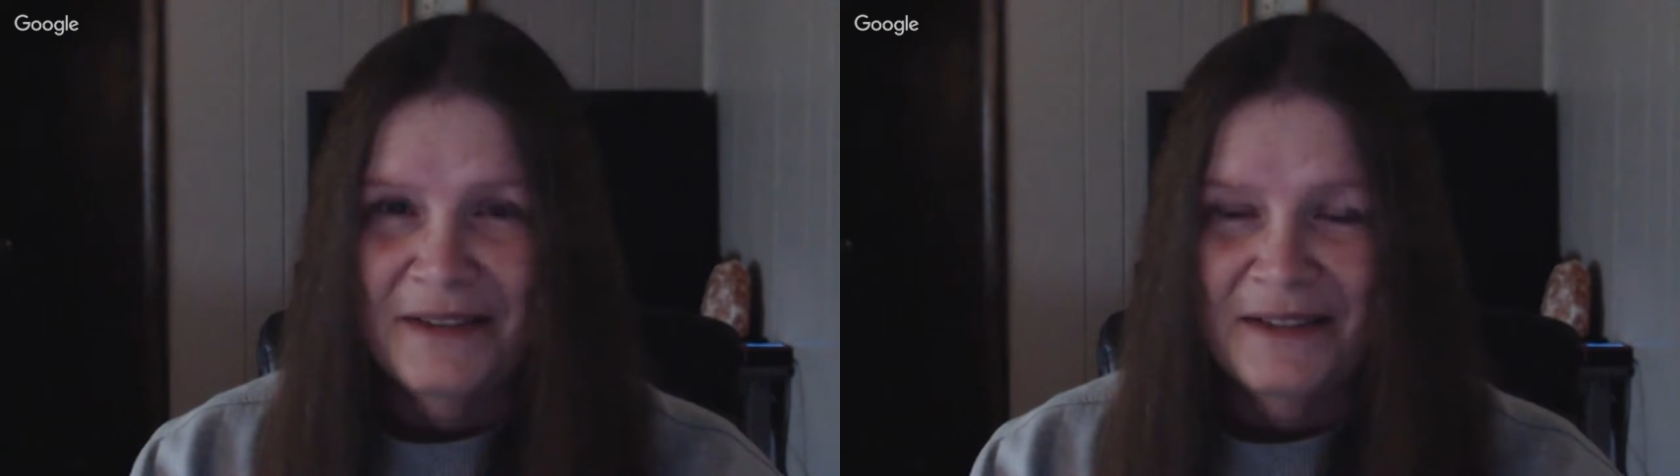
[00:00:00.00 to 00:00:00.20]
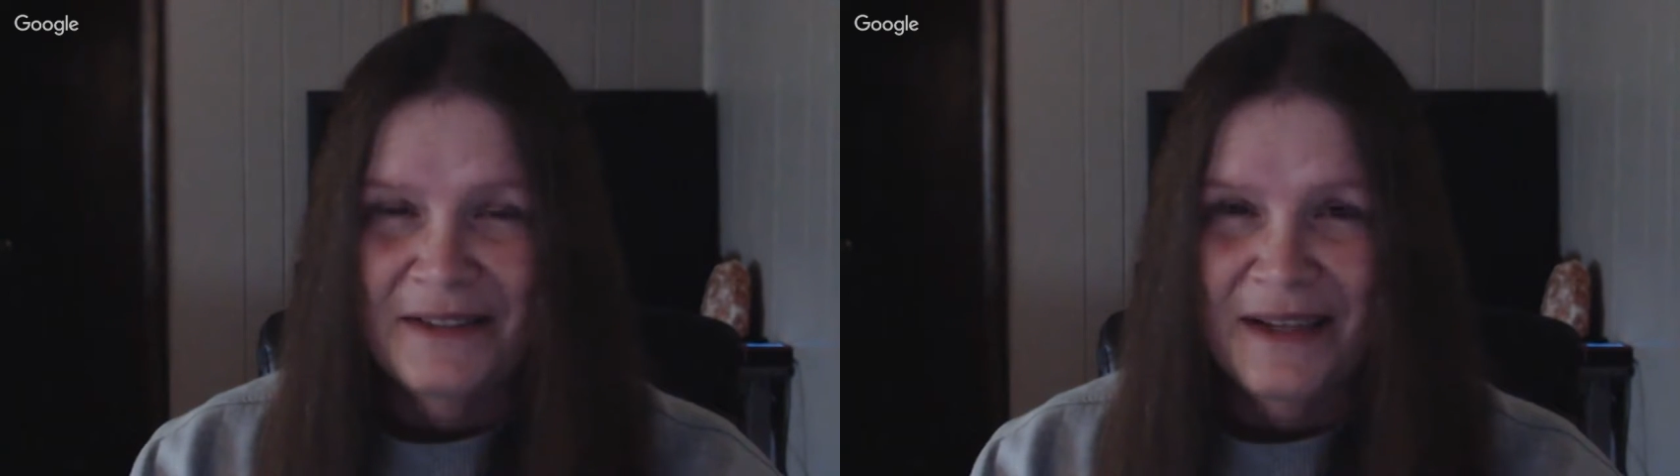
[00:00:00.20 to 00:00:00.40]

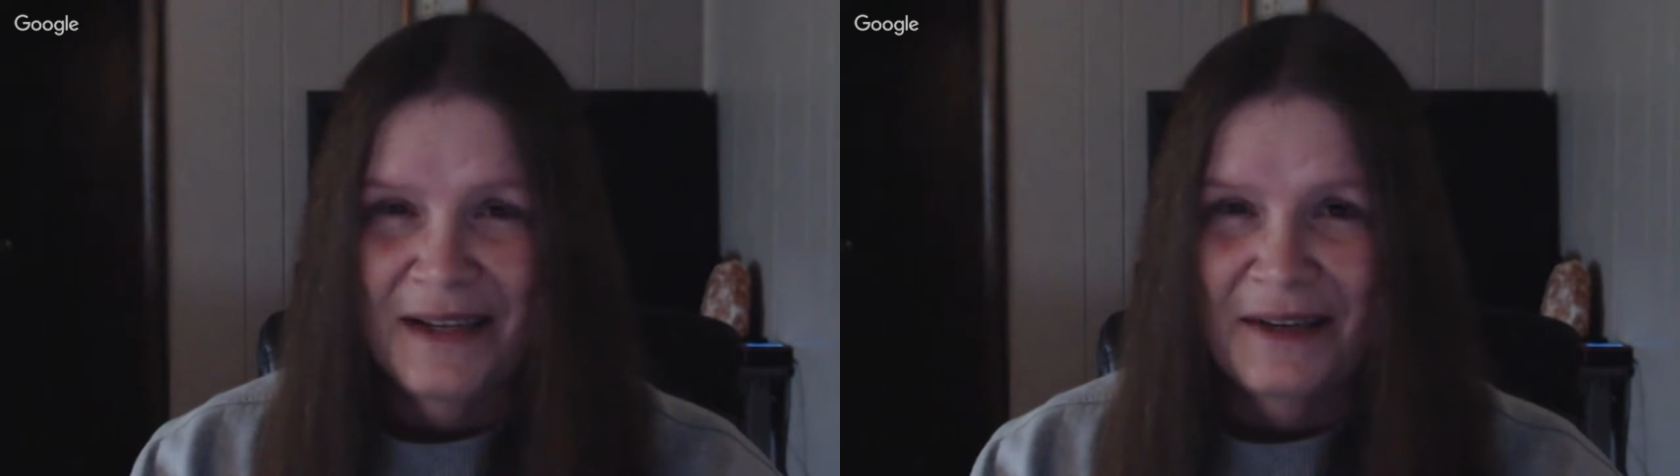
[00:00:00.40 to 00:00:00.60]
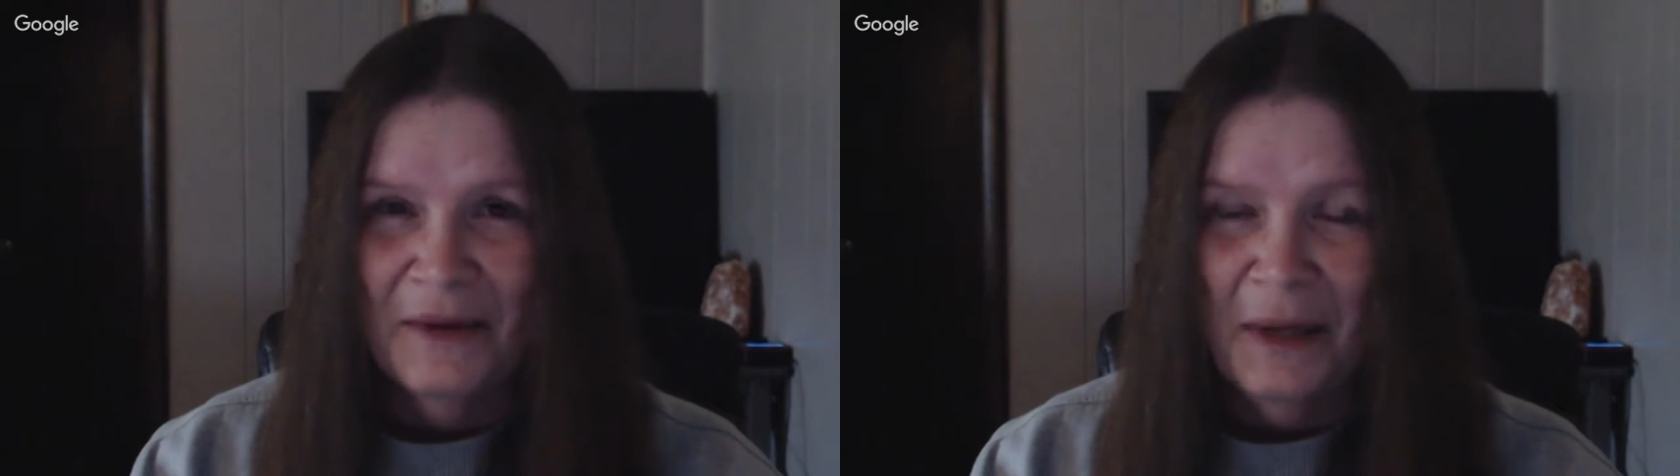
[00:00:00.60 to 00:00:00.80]
It's
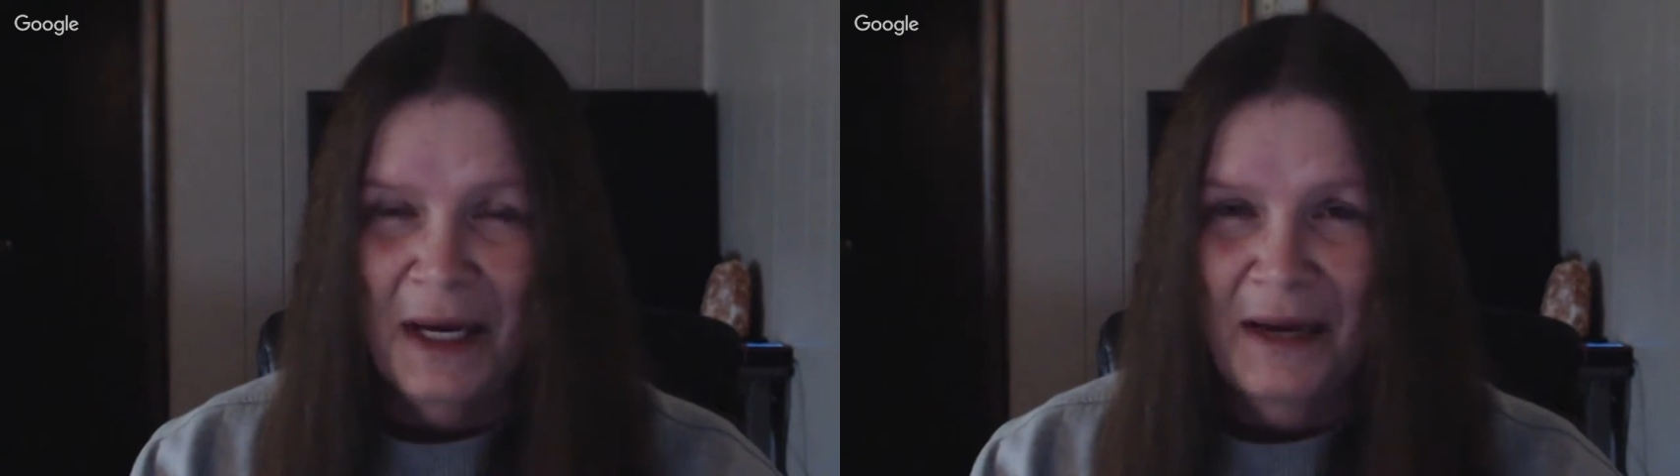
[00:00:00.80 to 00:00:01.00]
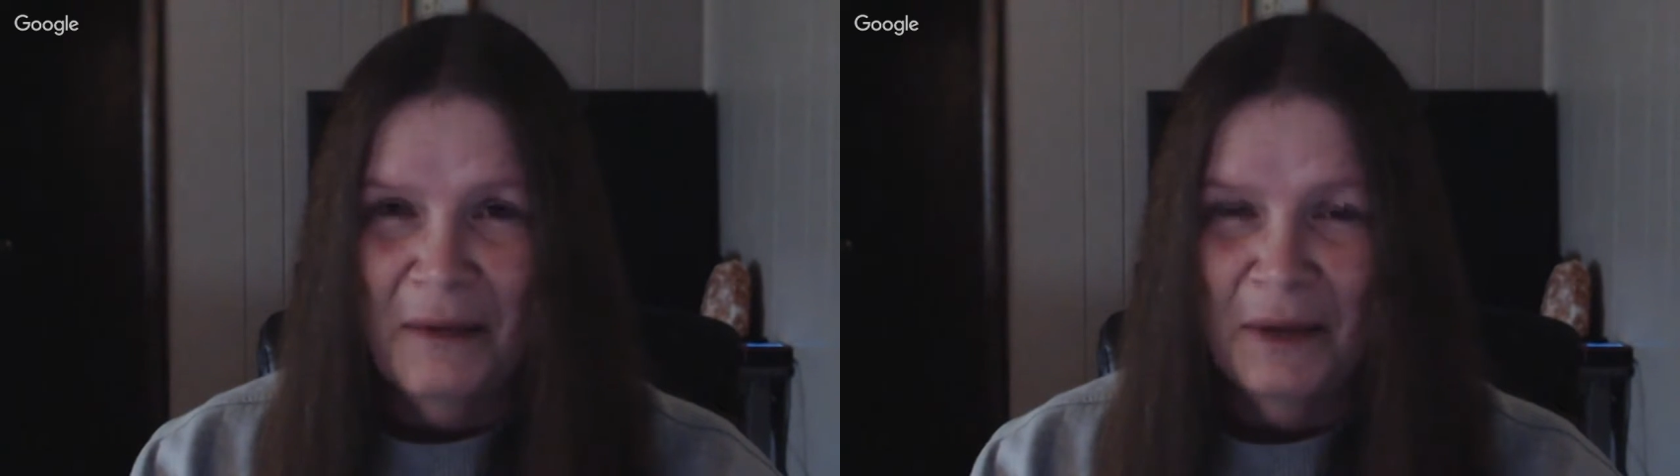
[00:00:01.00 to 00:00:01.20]
like,
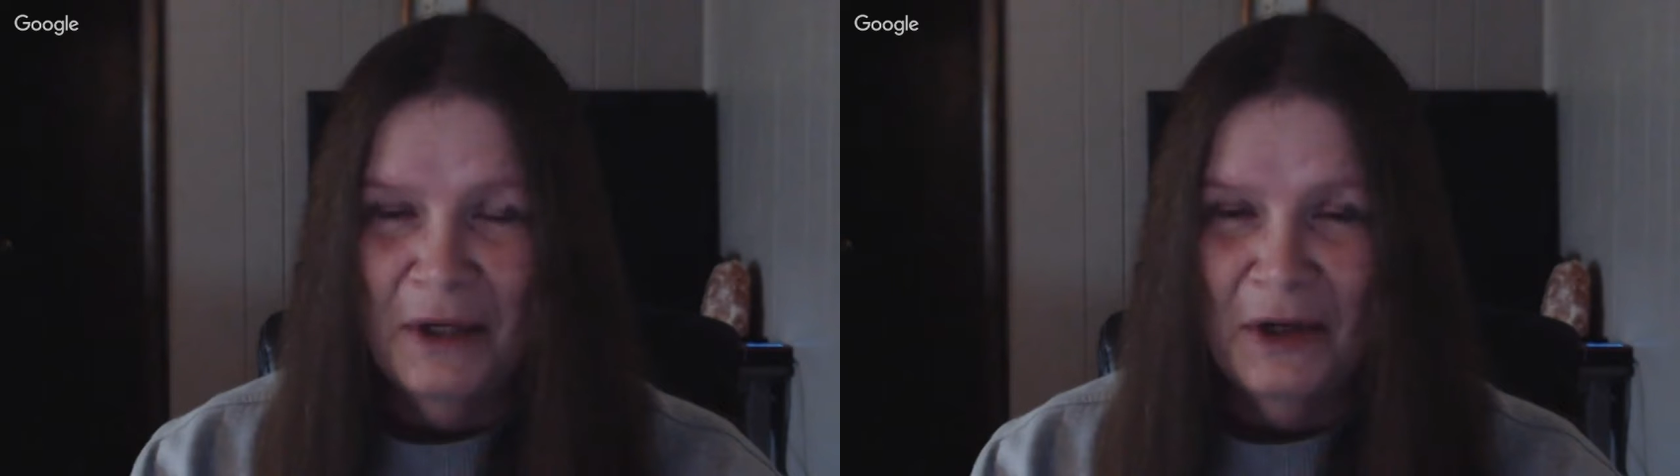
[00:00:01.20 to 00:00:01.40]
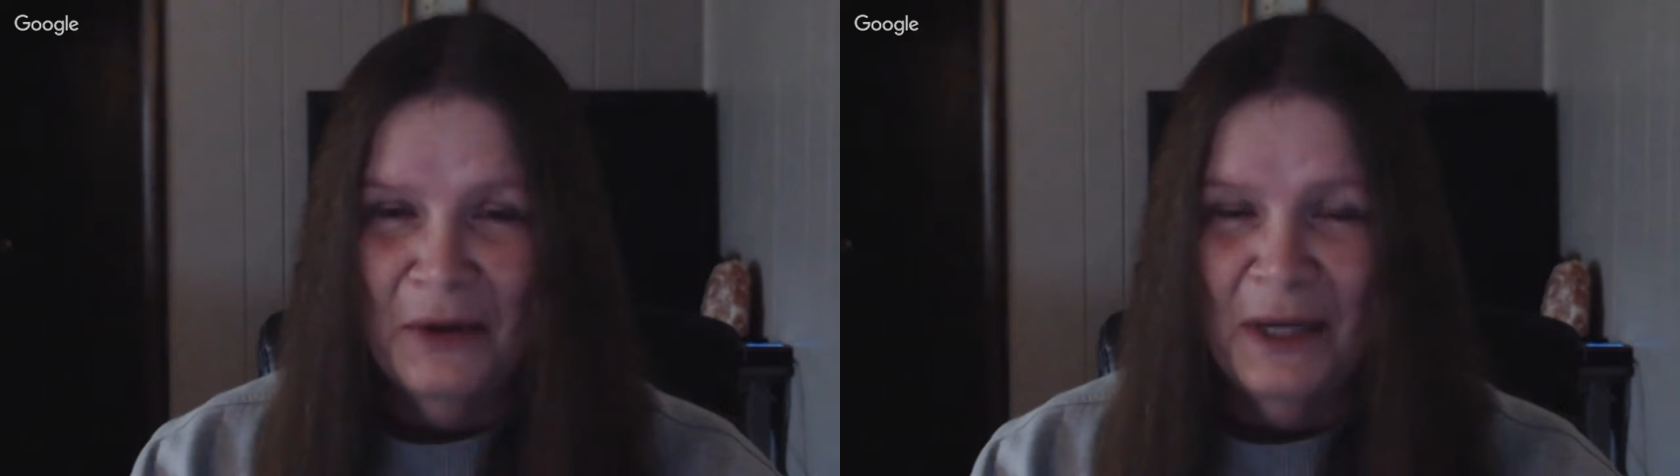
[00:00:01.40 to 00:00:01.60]
okay, we're going to go